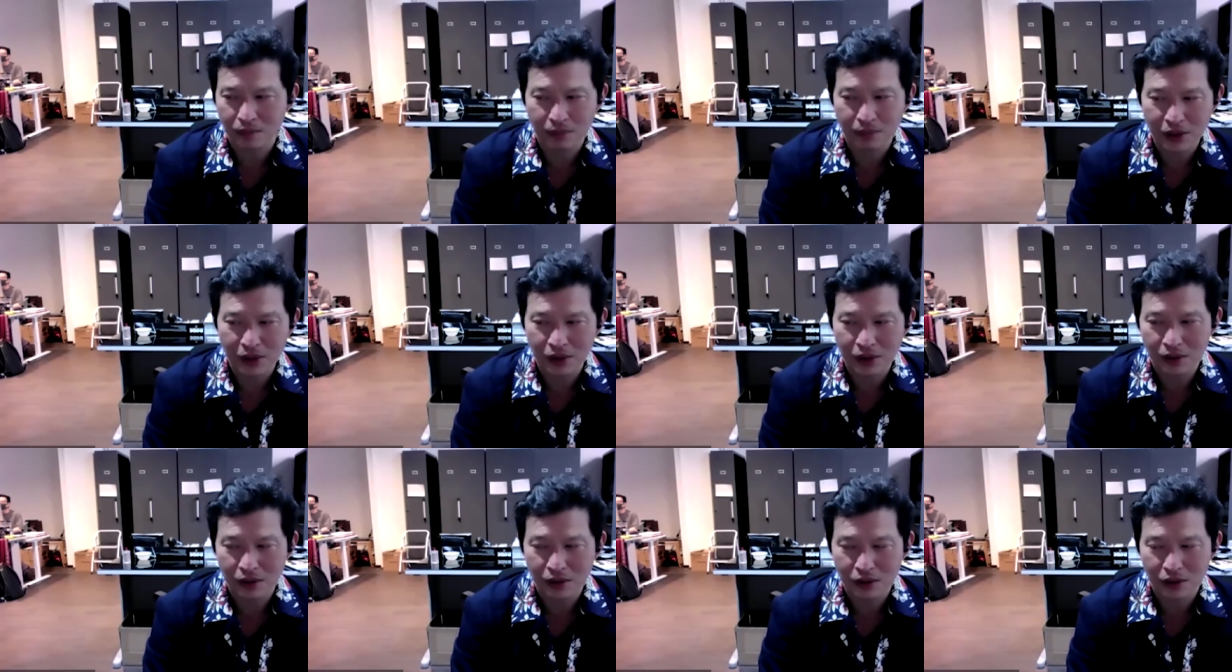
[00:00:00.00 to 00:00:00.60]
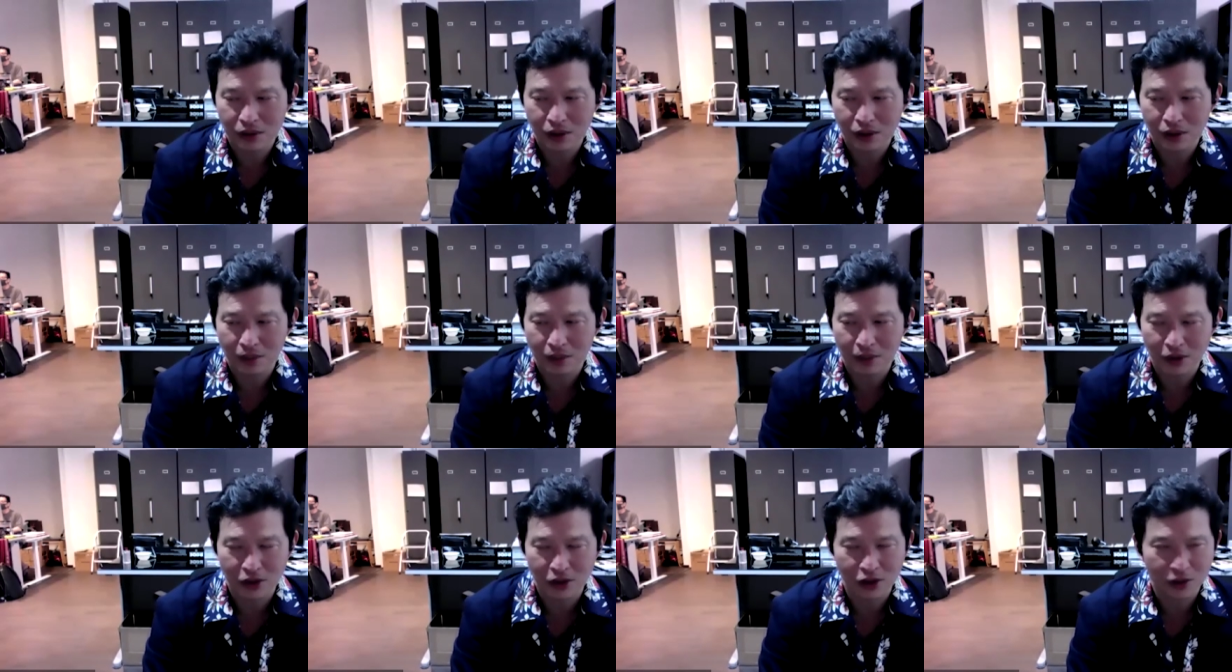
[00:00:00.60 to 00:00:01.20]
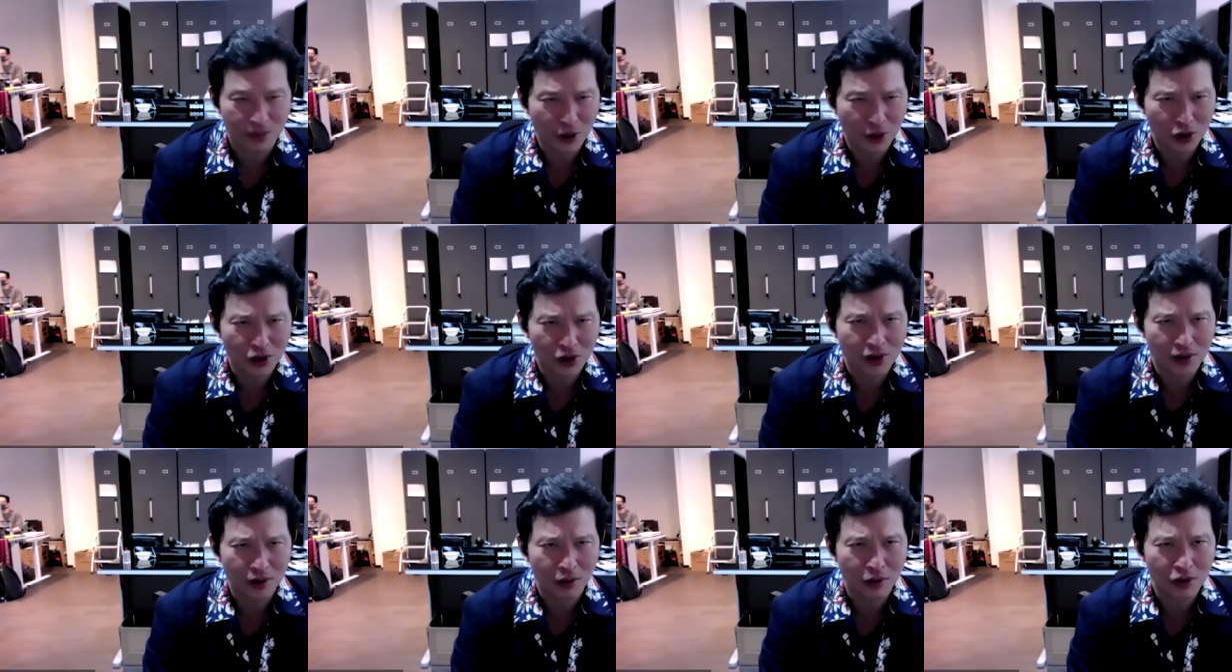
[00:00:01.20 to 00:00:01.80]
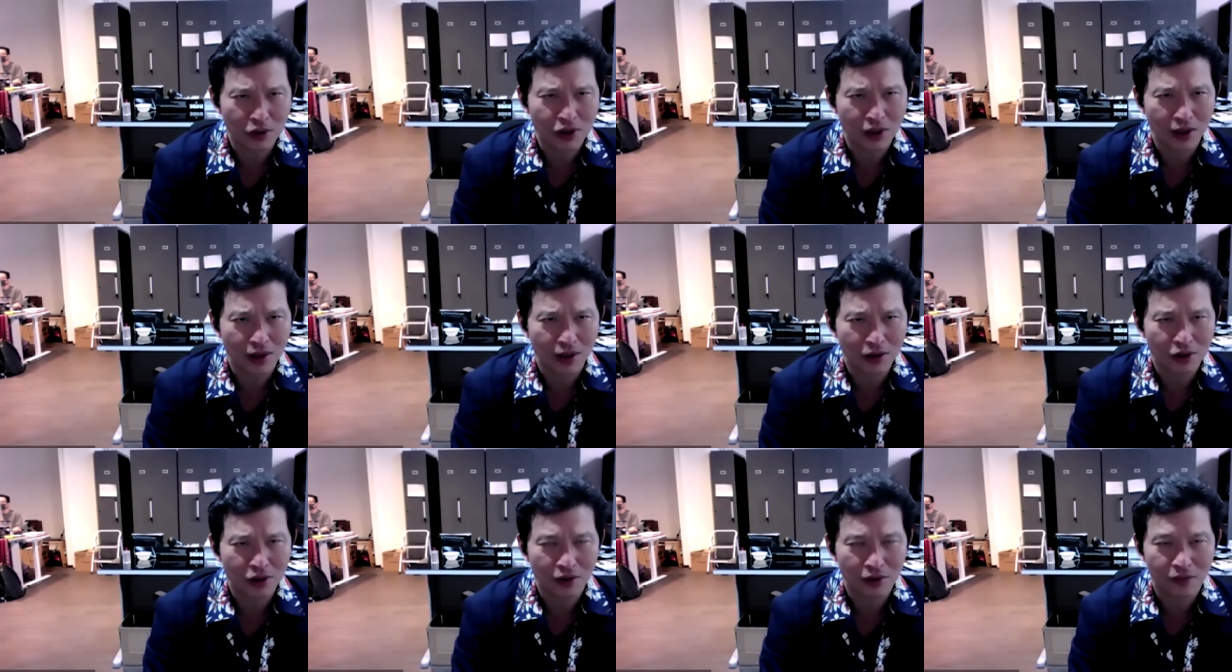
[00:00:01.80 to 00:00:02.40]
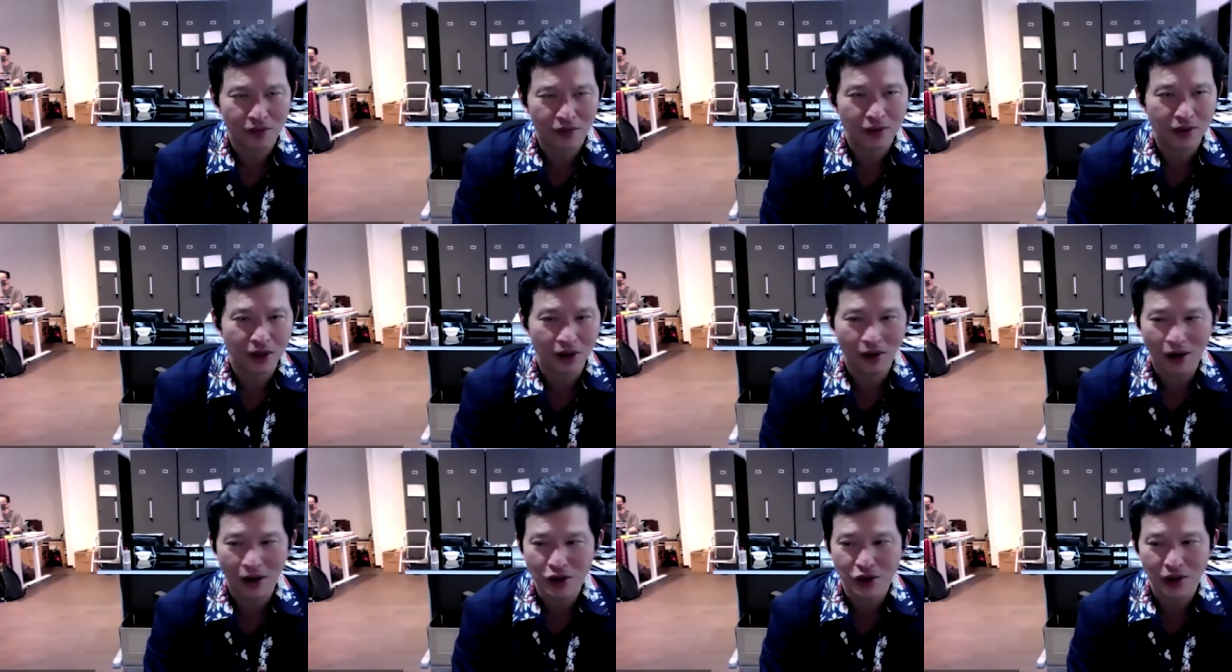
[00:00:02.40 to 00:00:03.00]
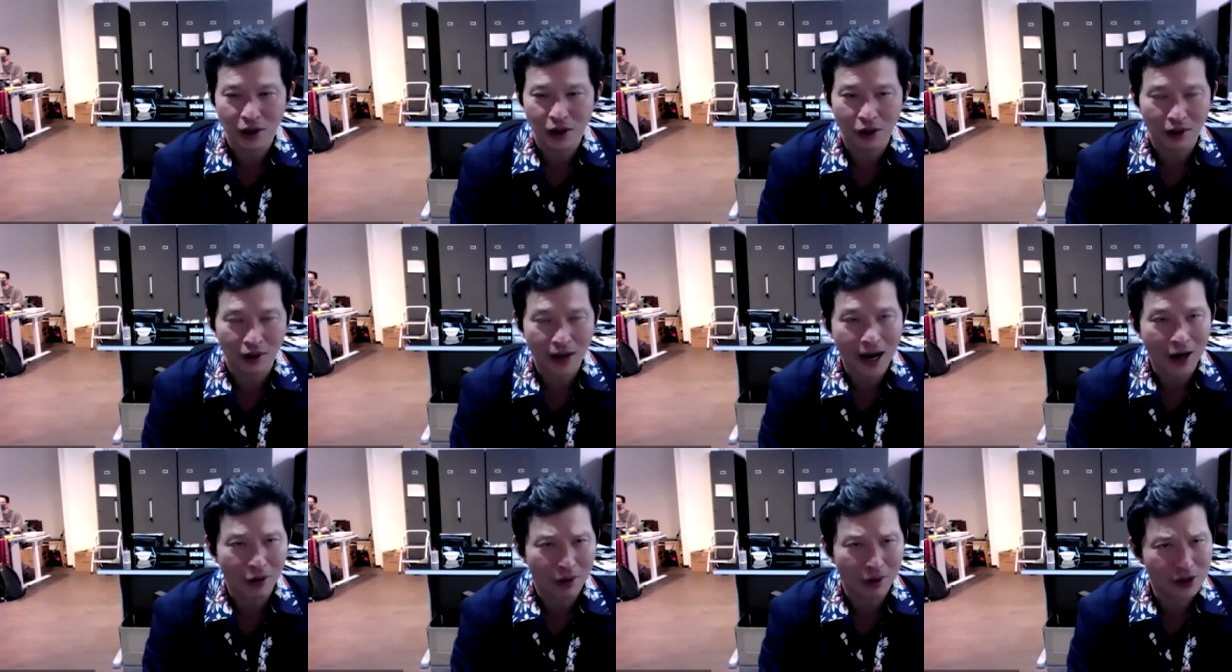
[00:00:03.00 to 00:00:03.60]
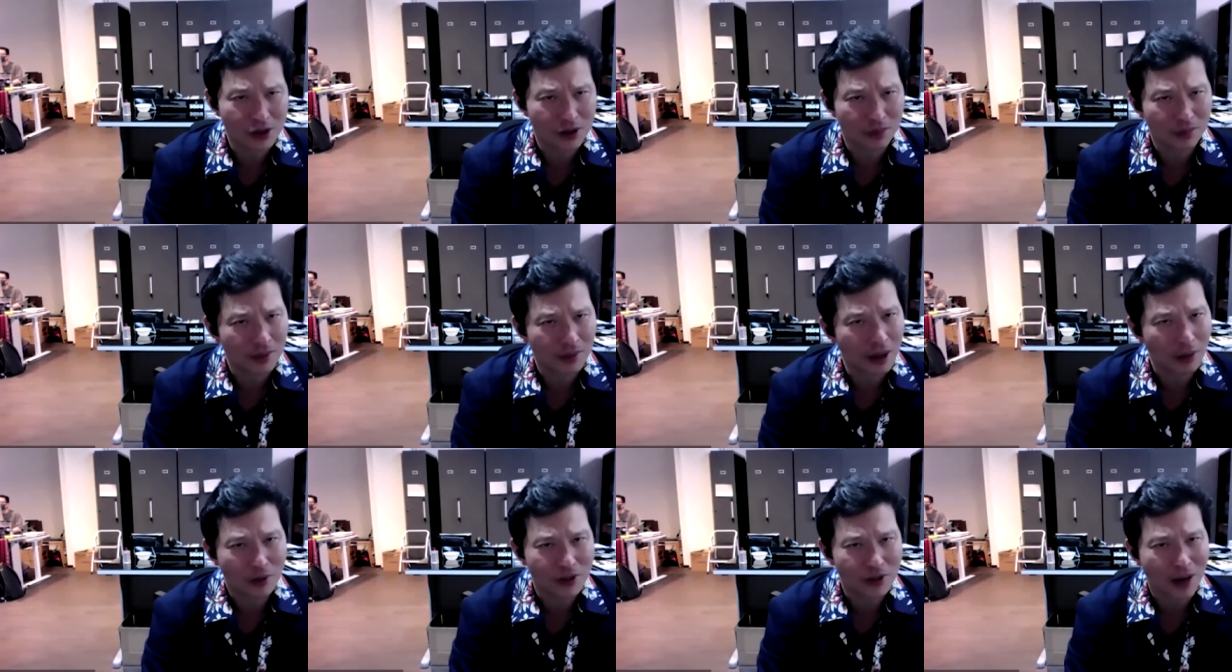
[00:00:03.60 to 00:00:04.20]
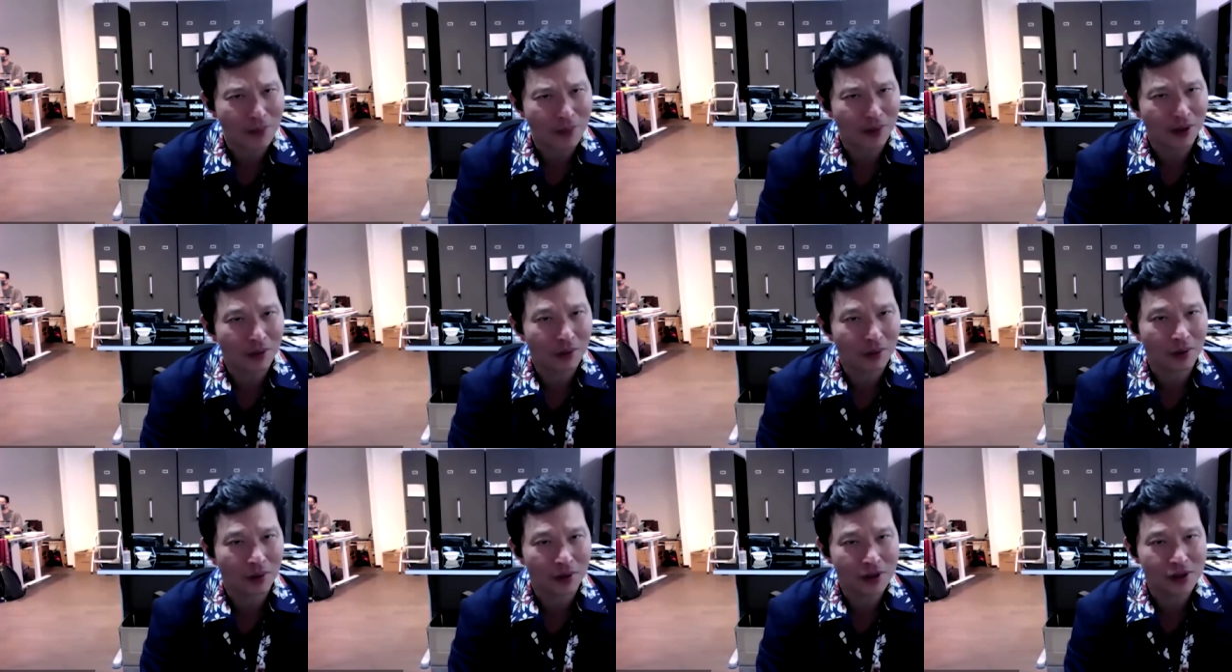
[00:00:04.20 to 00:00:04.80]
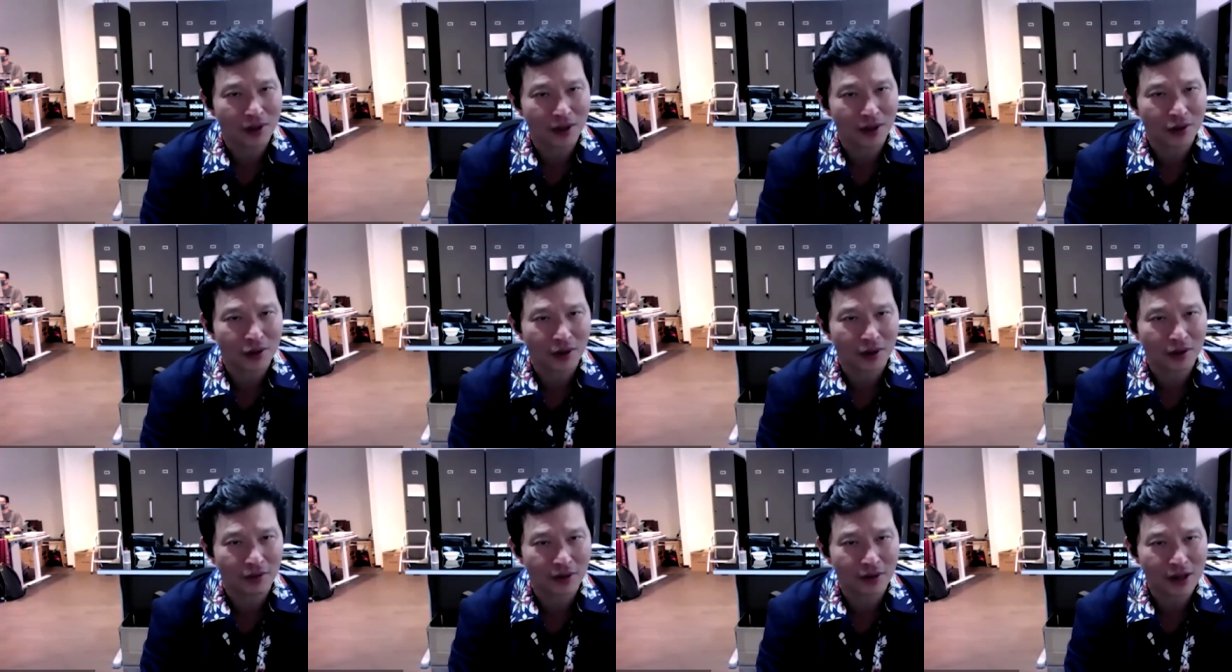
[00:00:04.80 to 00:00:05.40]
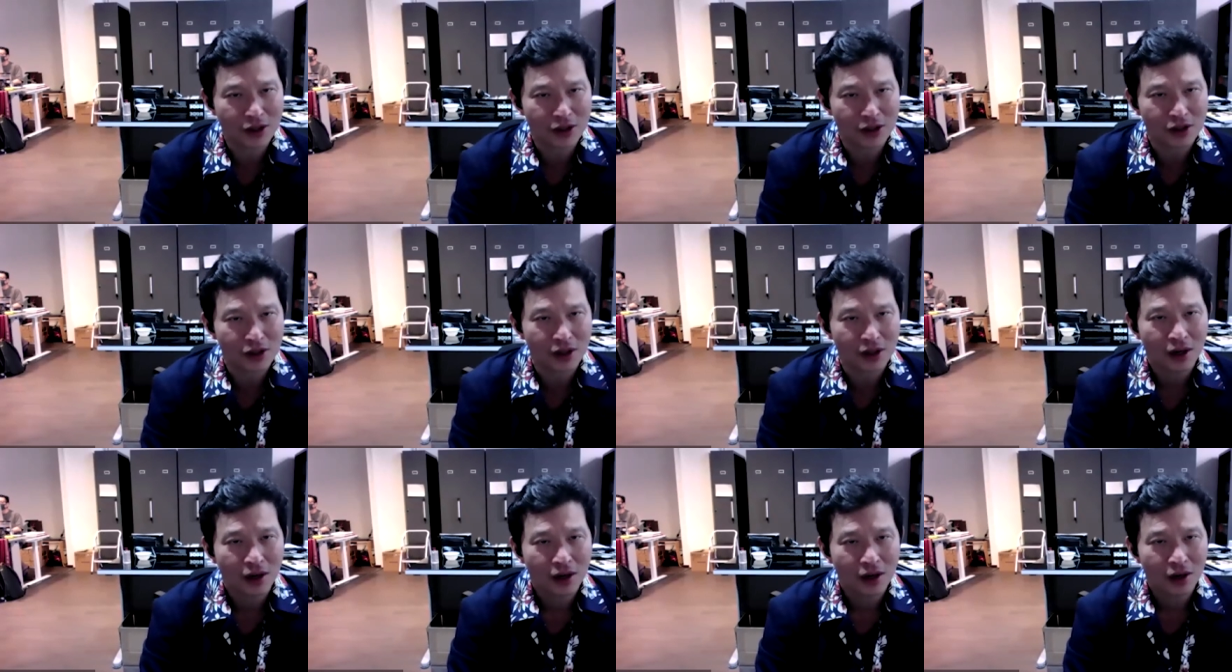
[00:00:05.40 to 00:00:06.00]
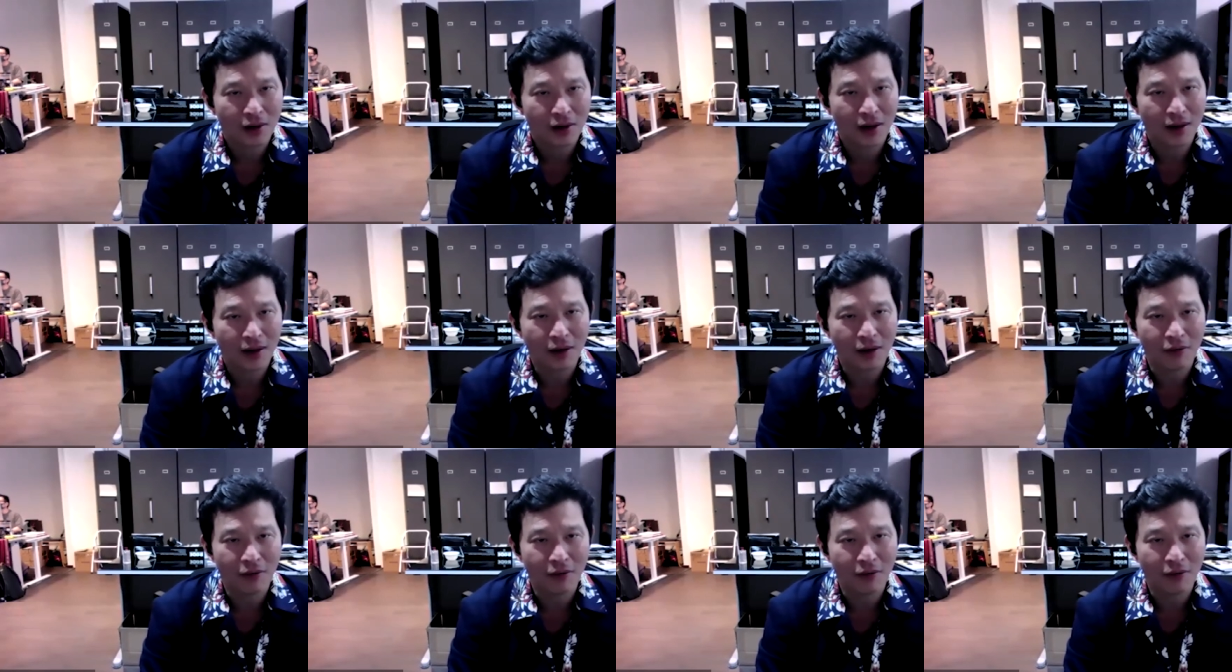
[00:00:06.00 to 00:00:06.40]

been a bit suspicious that there was a sort of you know engineered anachronism that was happening with all these electronic devices, right?